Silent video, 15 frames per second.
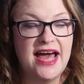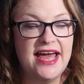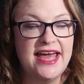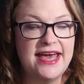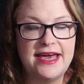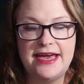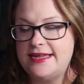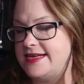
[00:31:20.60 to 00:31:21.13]
I
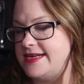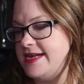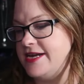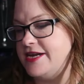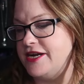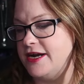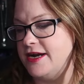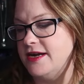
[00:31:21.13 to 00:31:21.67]
hate it
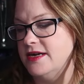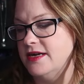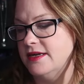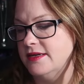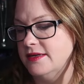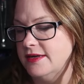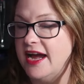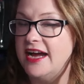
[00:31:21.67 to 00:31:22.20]
here.
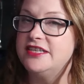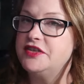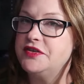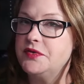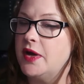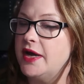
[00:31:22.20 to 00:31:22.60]
I do,